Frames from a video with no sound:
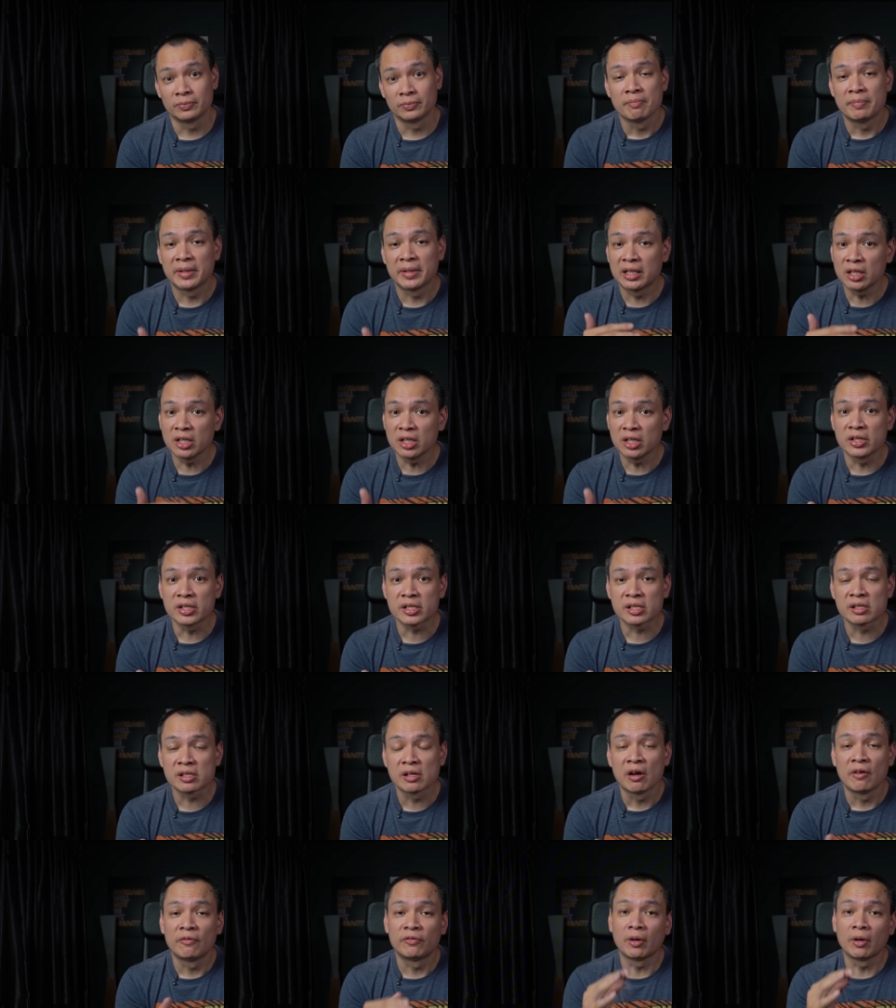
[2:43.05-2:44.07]
because
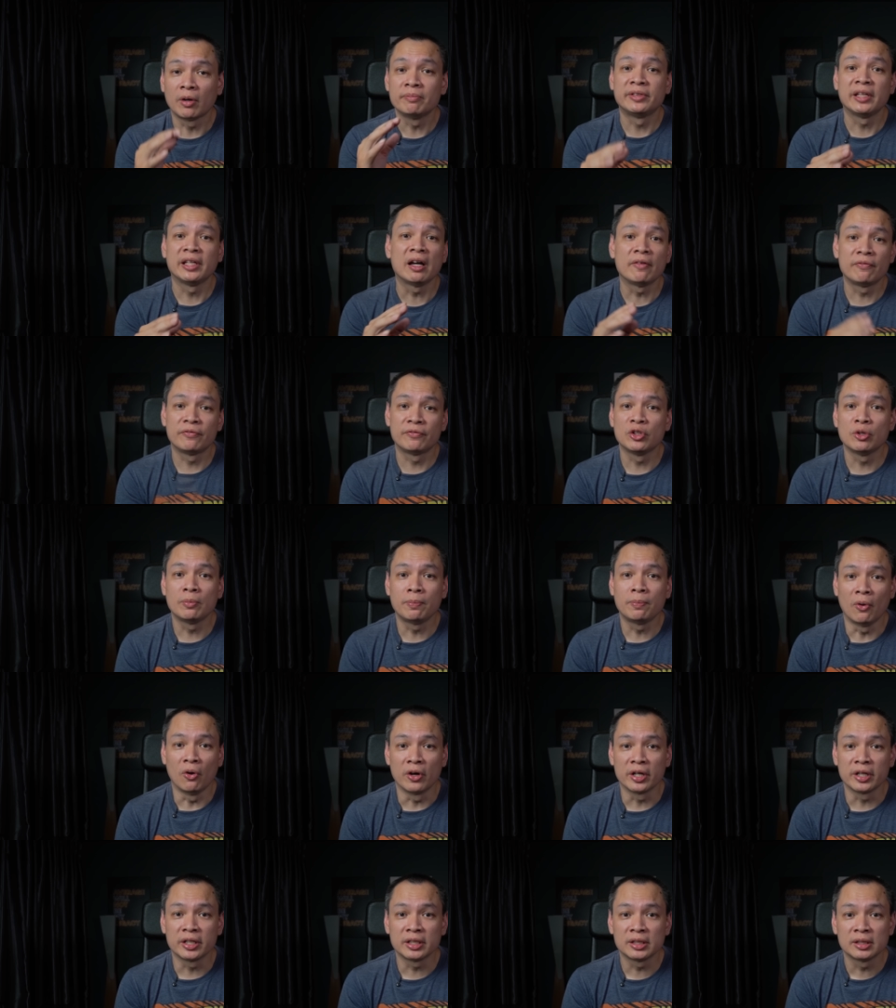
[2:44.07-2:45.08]
from their
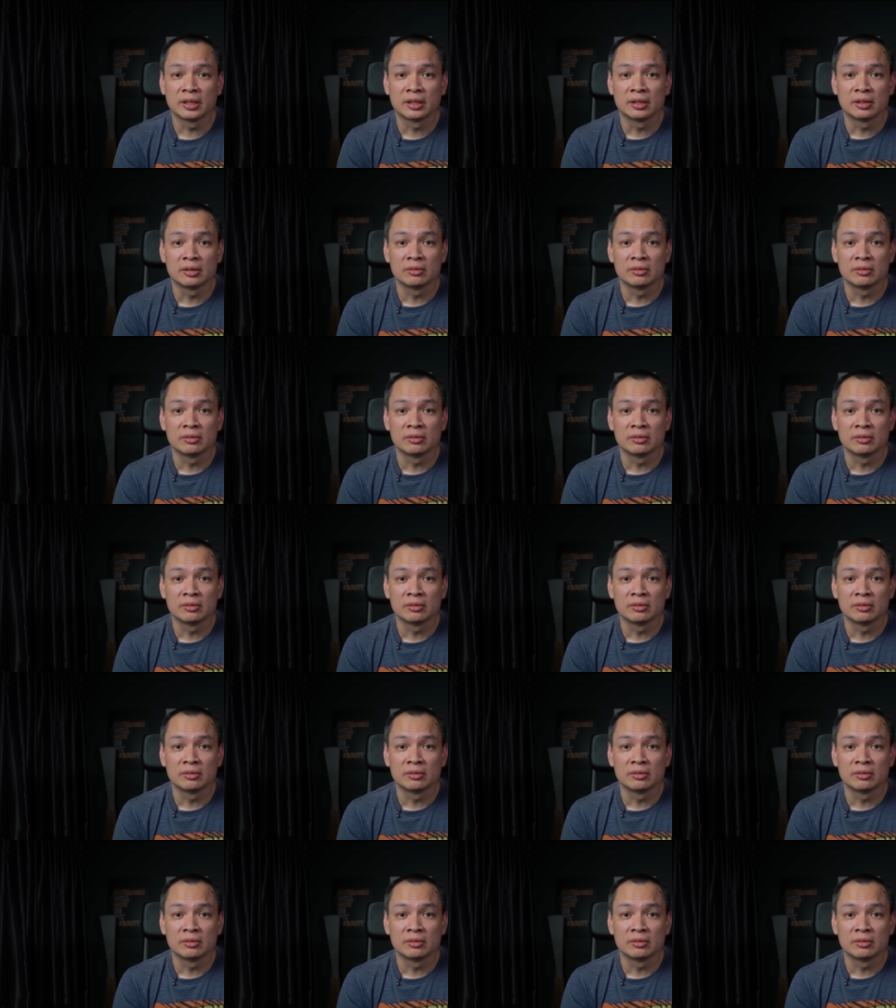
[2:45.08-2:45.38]
viewpoint,